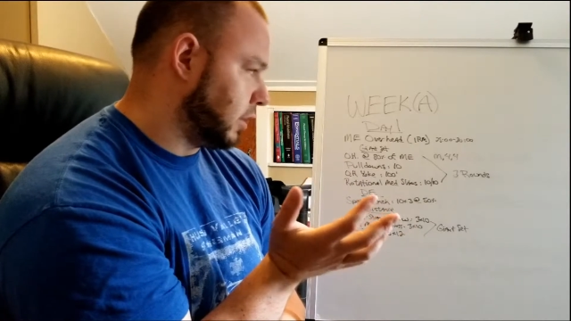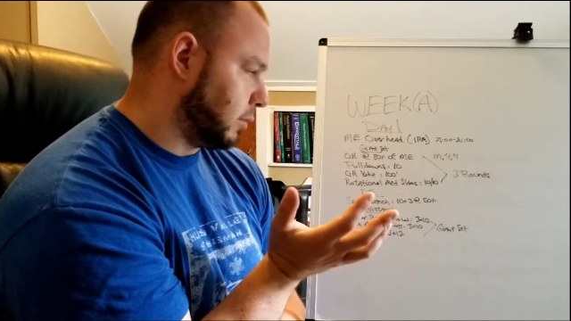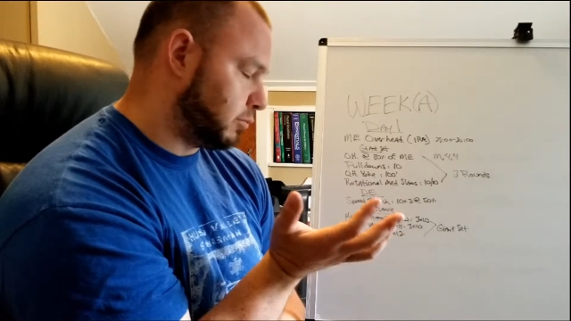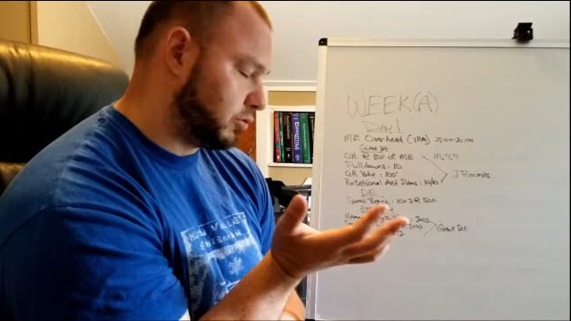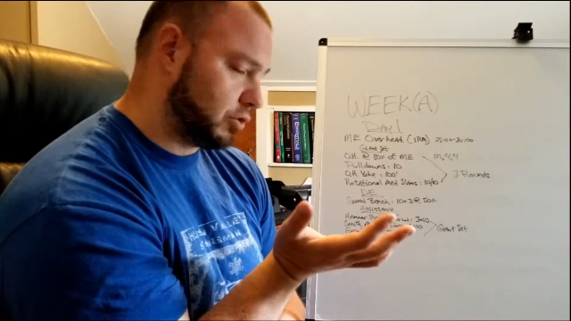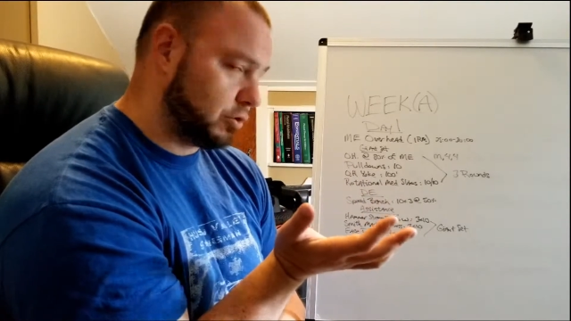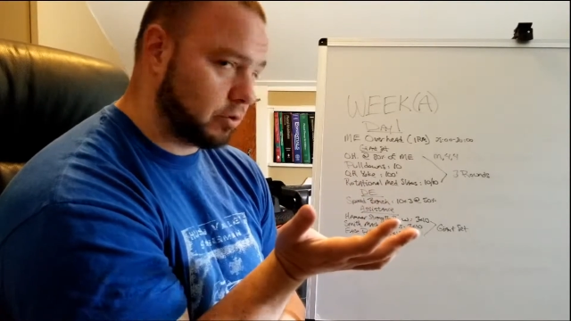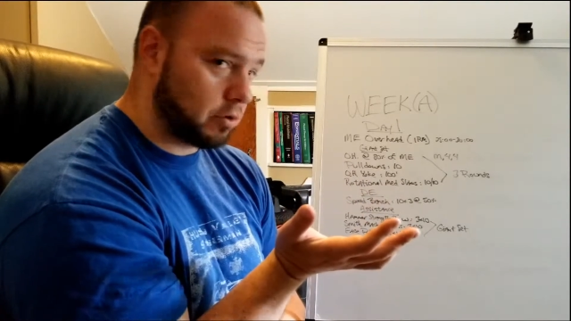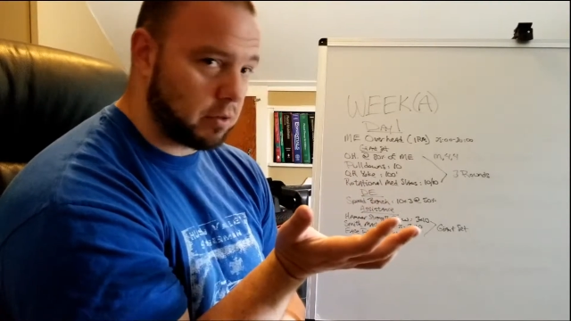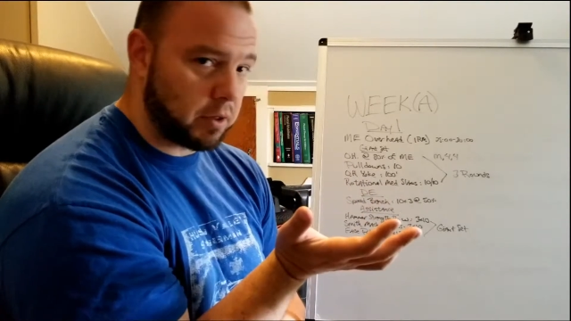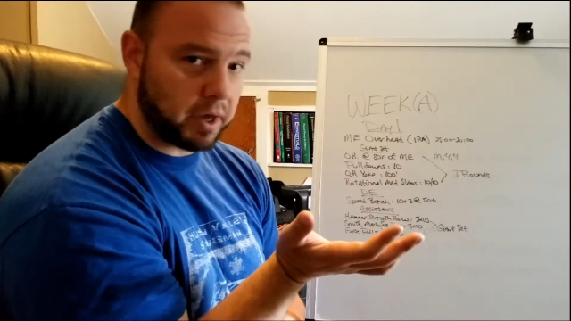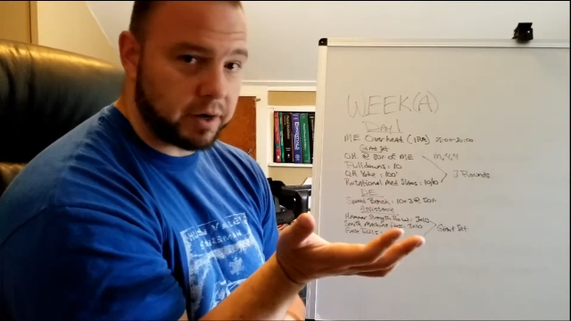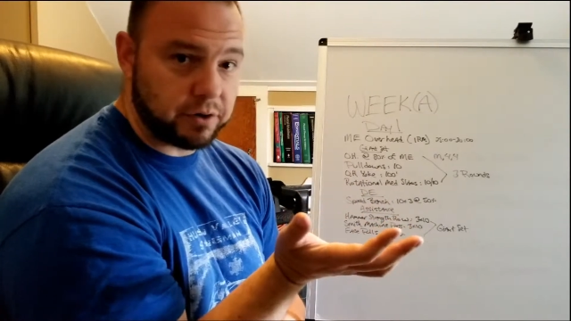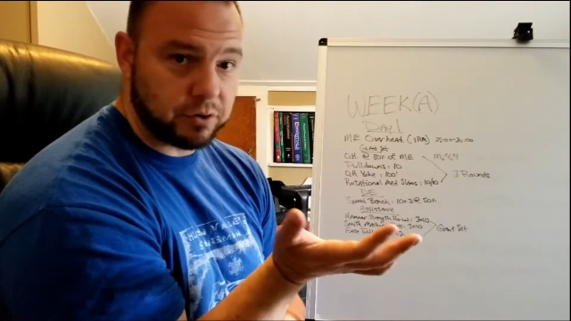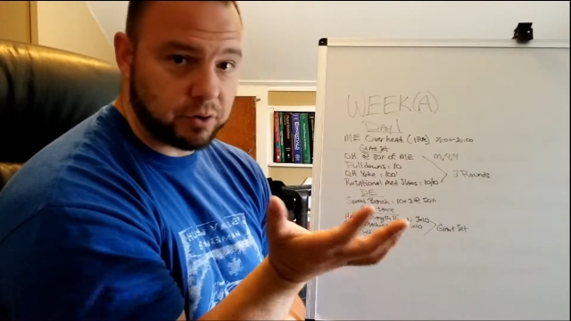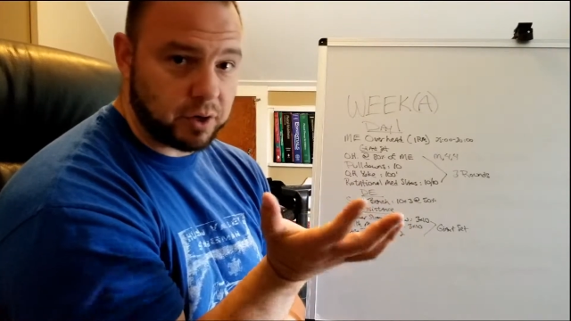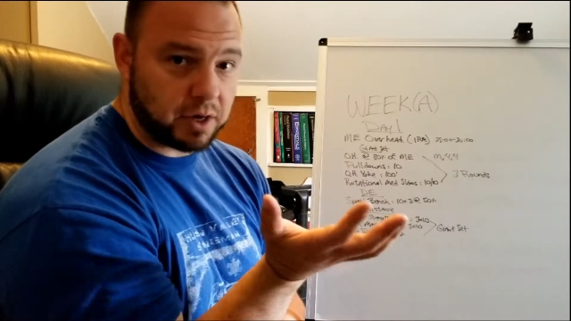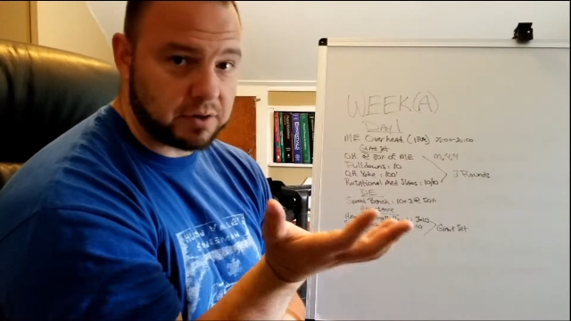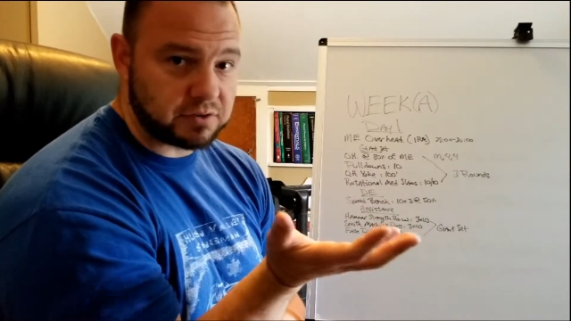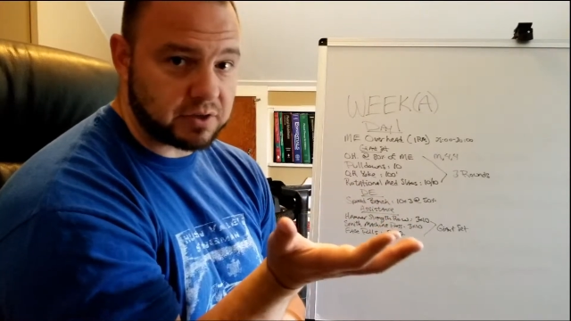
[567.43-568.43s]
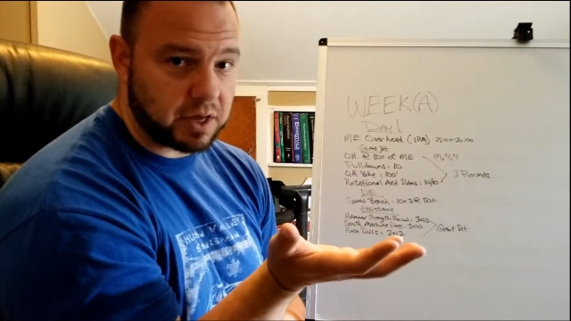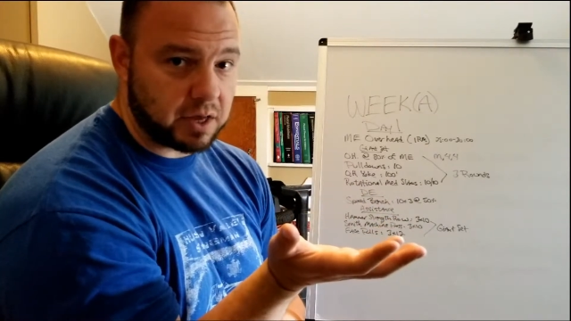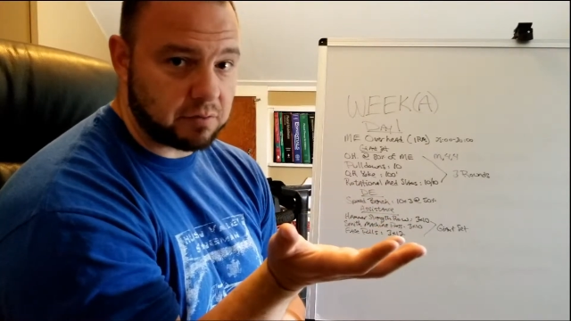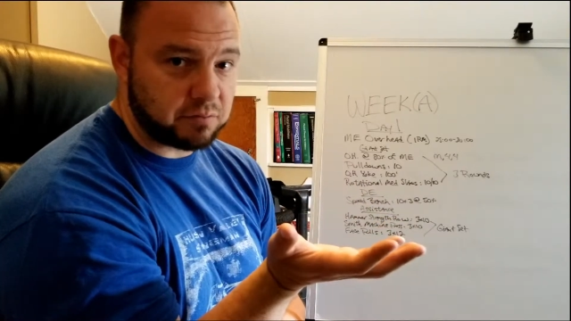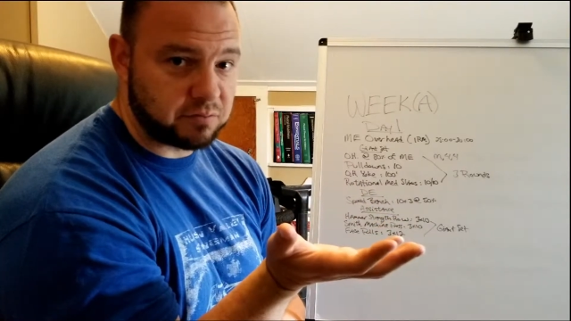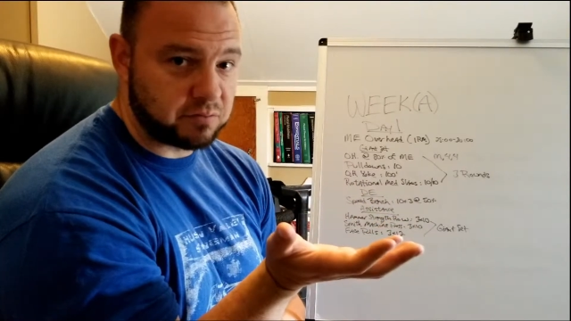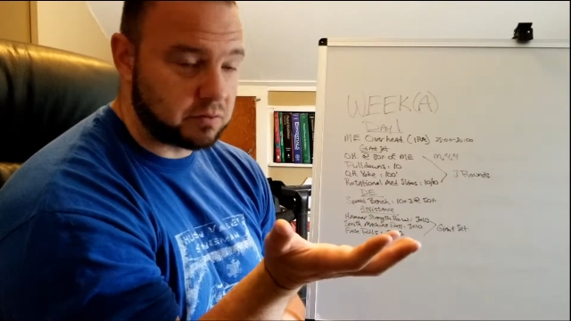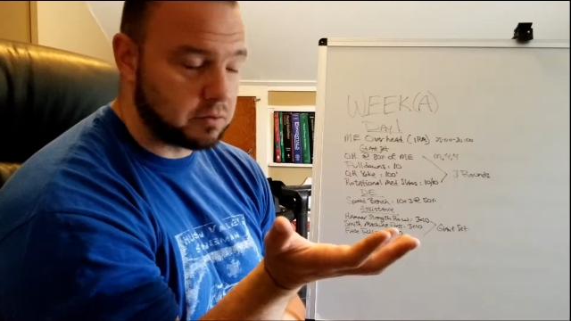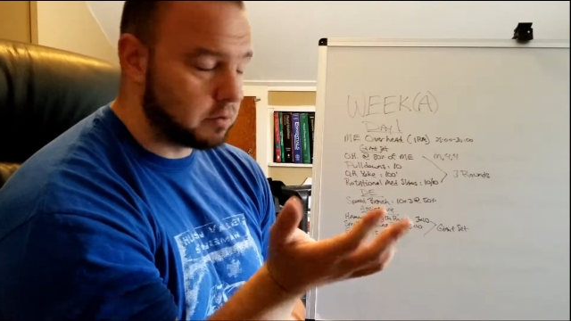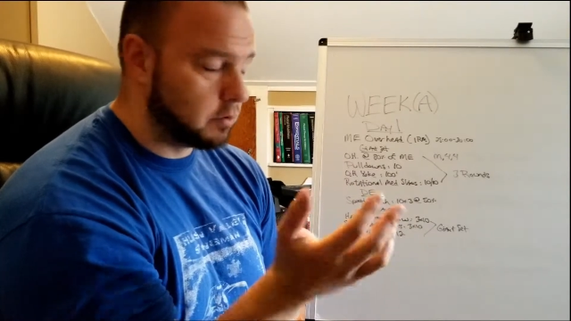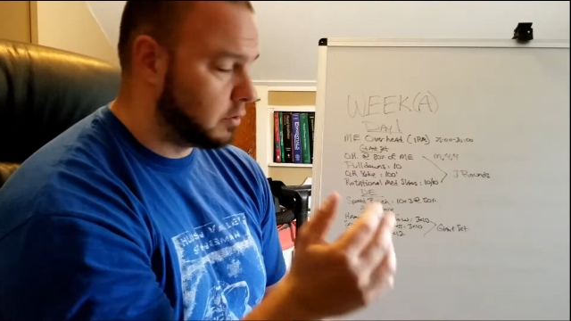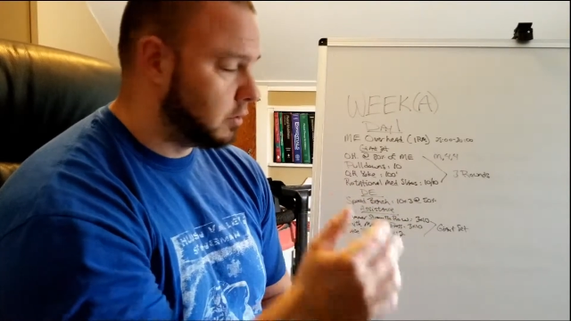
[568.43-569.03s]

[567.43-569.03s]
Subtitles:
and I'm sure a lot of you guys have